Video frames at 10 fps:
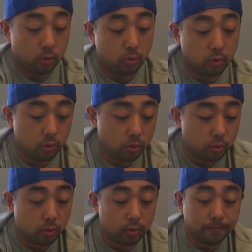
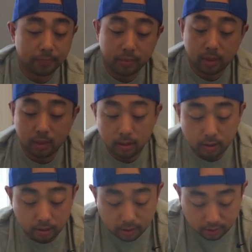Ooh.
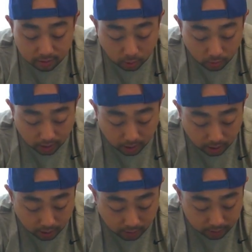Next thing we got
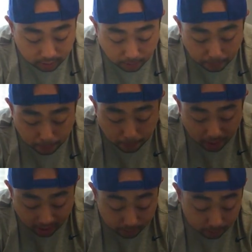here is a
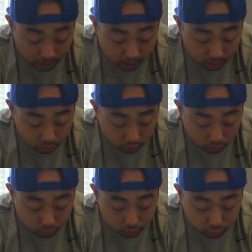Batman
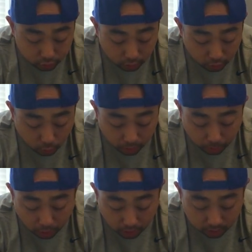Rule Journal with
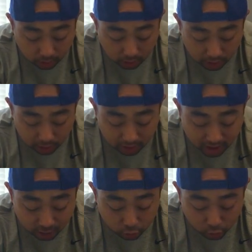Pocket,
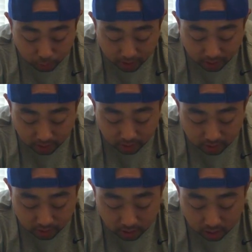192
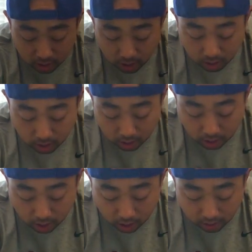pages,
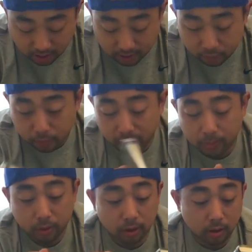archival
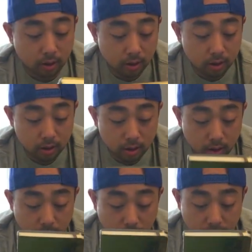paper,
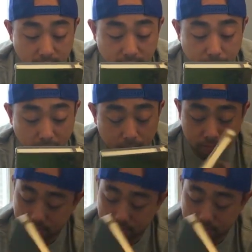archive paper